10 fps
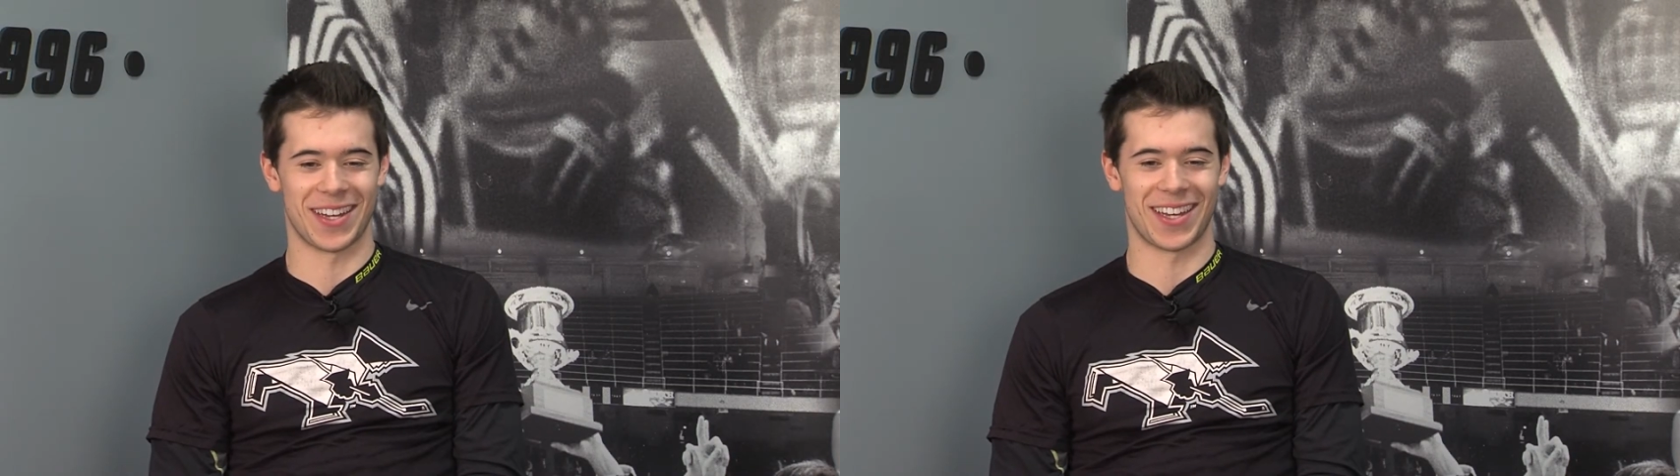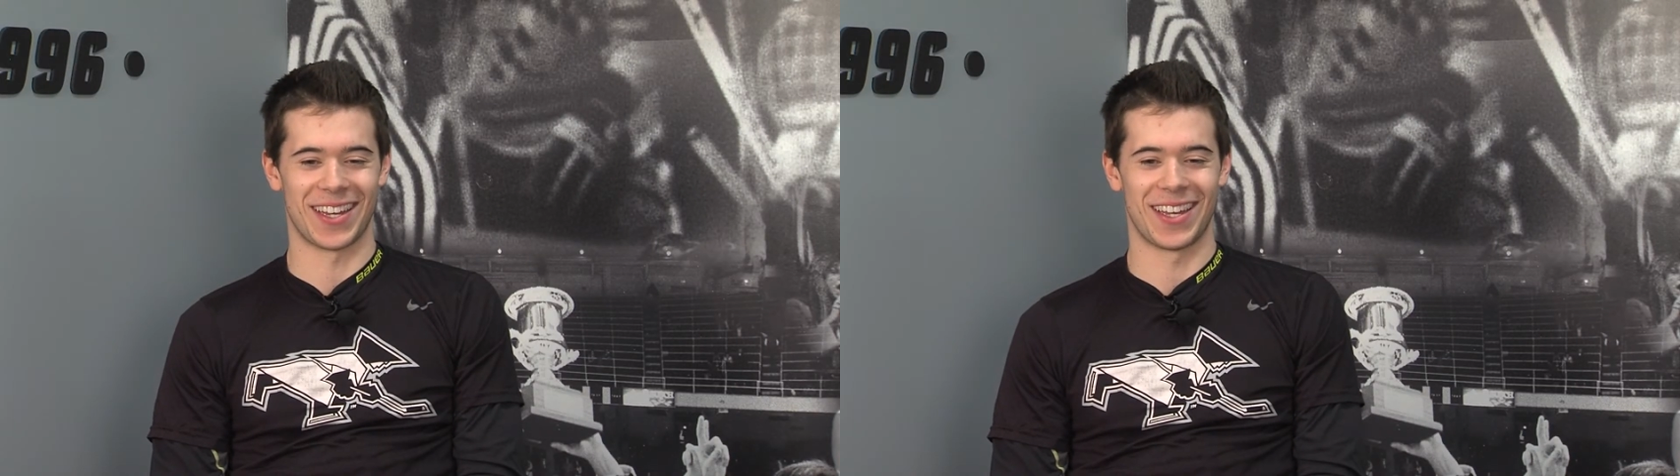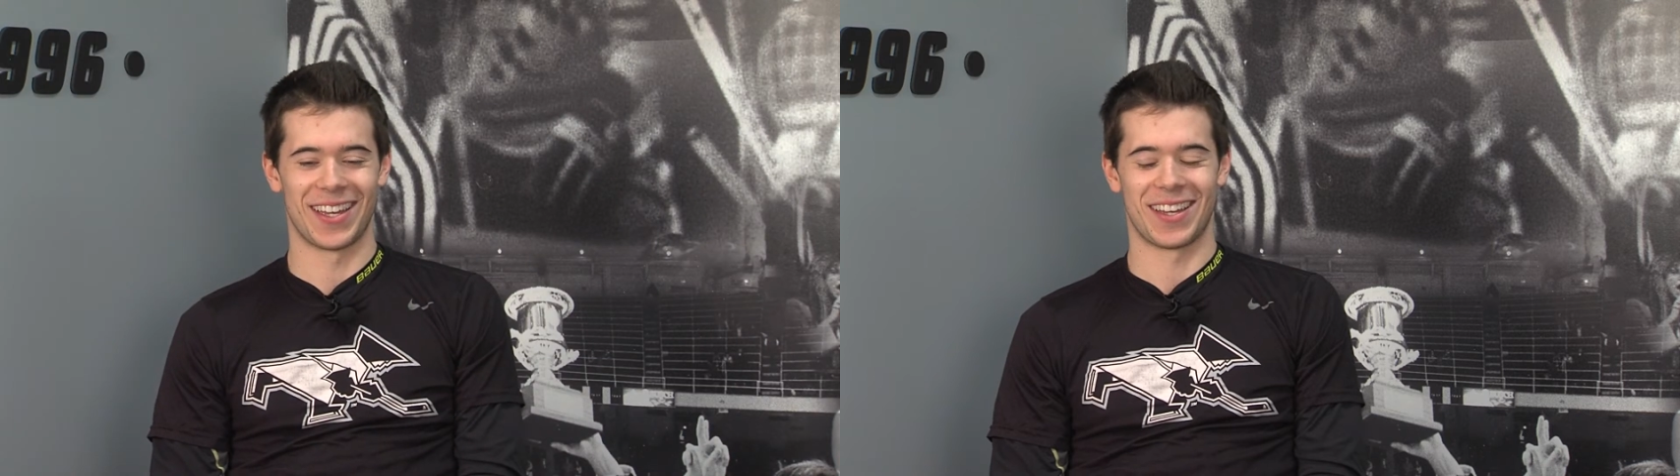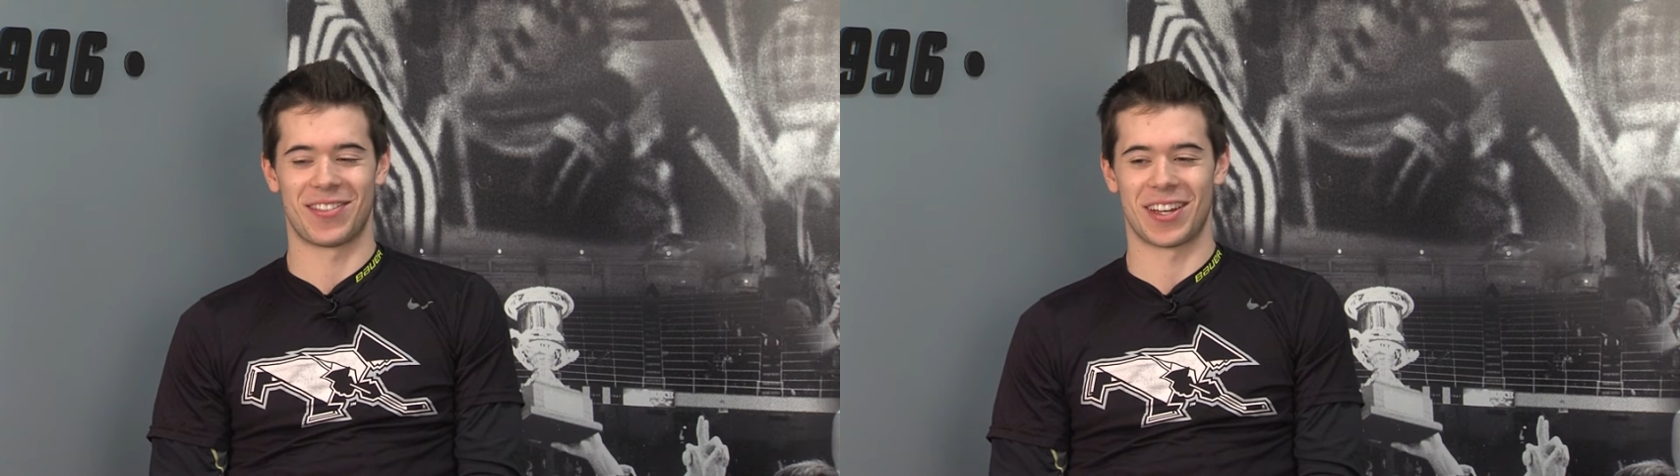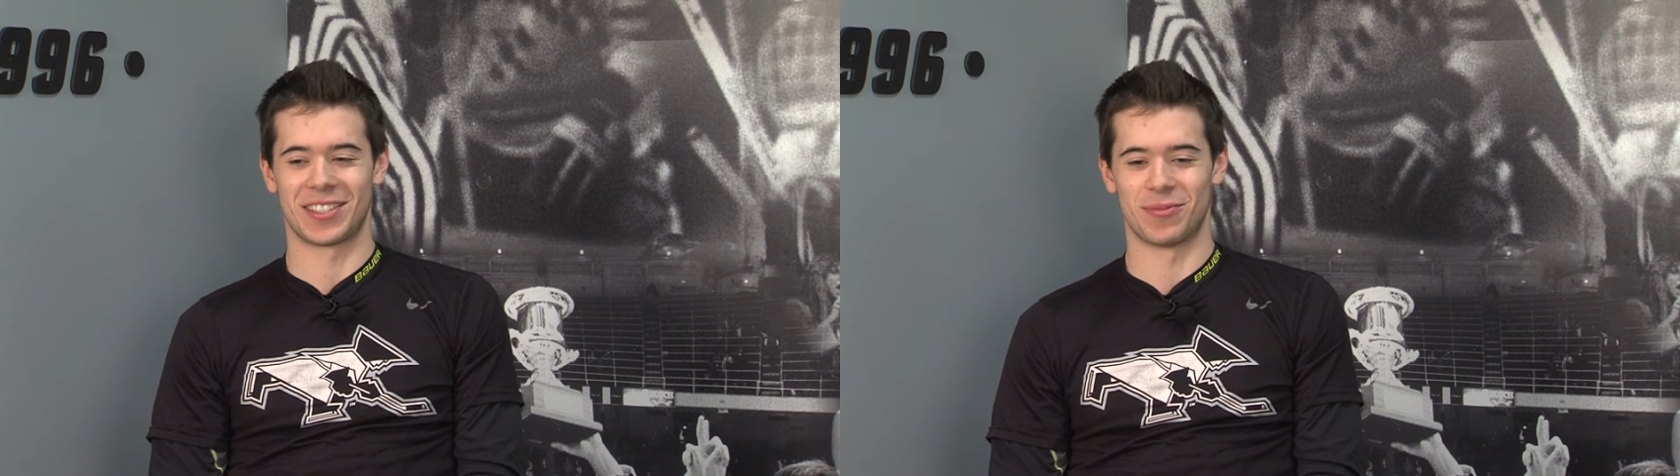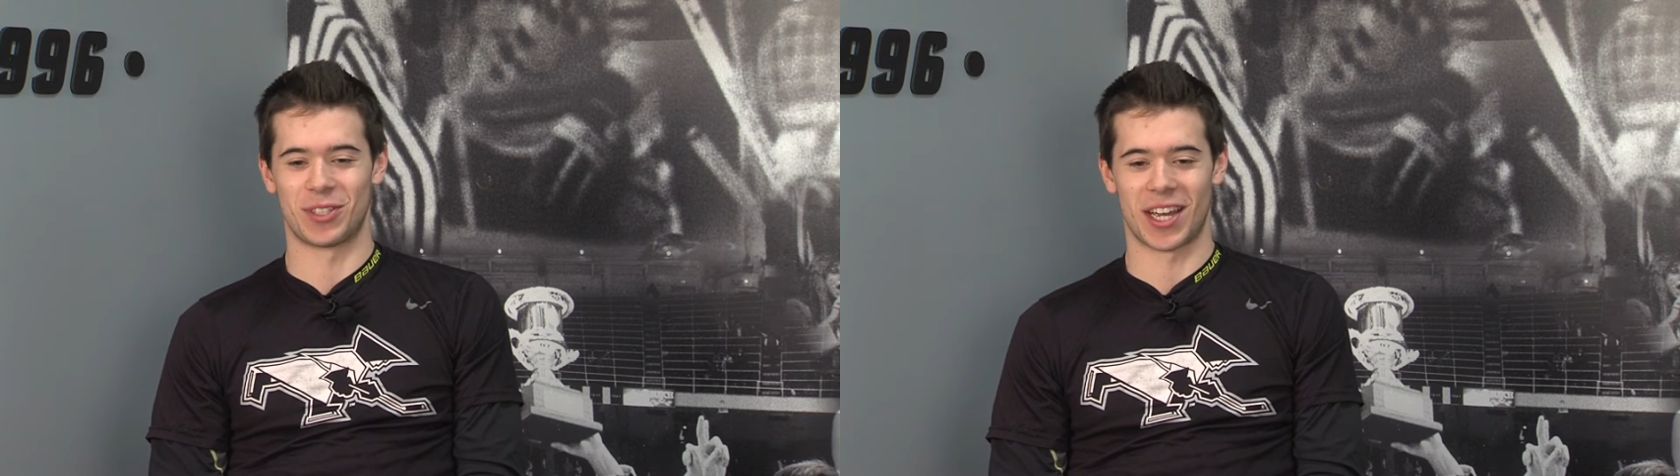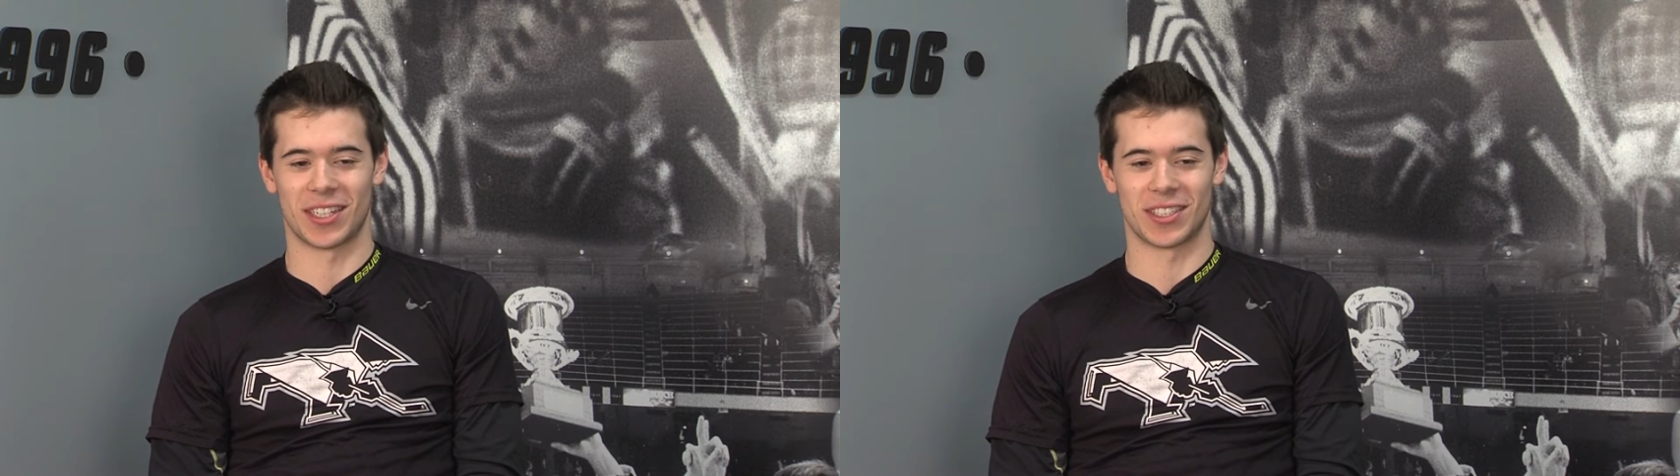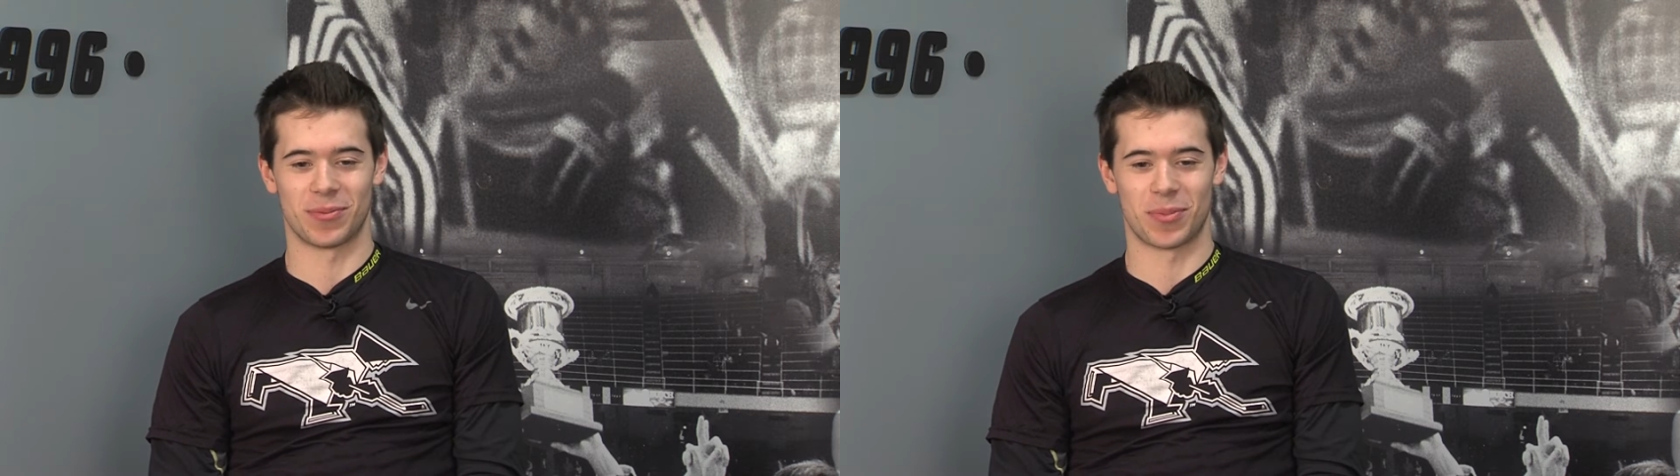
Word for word: I've had some chances,